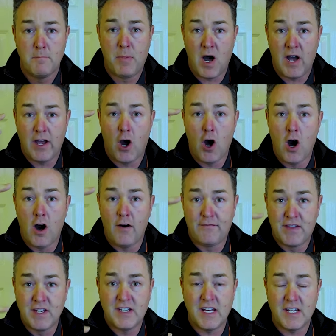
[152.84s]
by
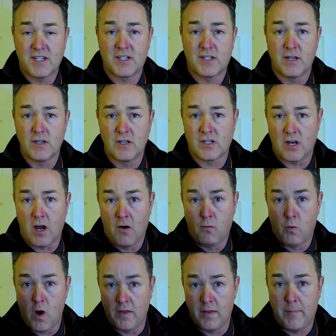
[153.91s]
half the distance
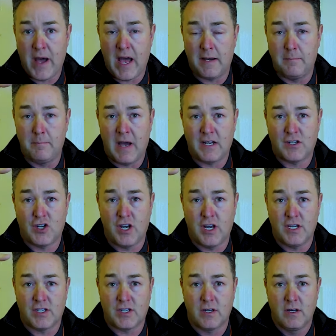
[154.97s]
of what the pattern match
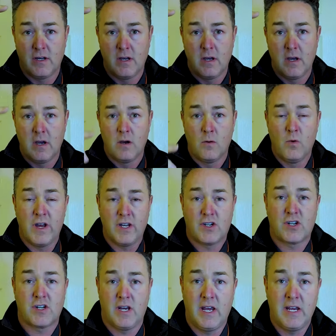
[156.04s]
is,
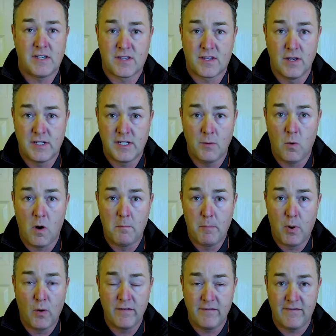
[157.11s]
which is
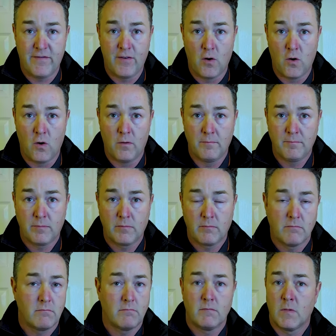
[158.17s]
31.4.
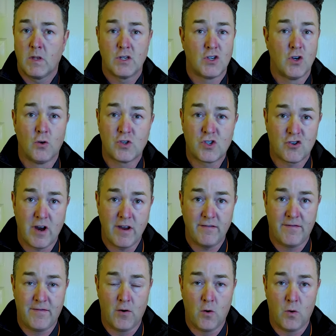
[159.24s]
It's all
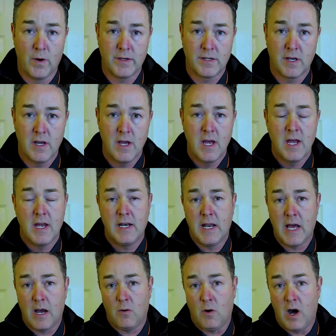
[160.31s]
straightforward.
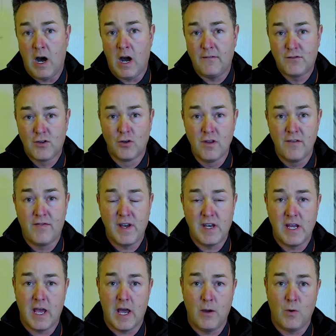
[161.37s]
Now, I've done the
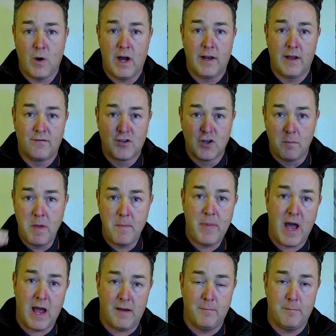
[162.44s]
video and I've done my
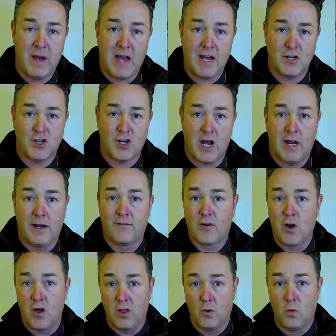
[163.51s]
pattern match and I've
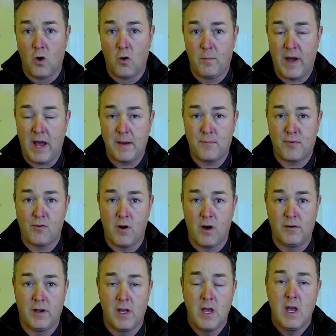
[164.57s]
got the wallpaper
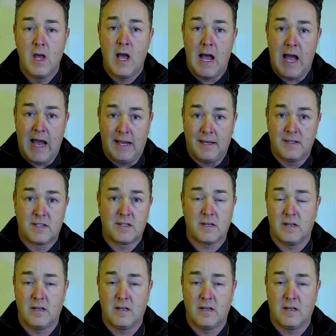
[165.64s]
on and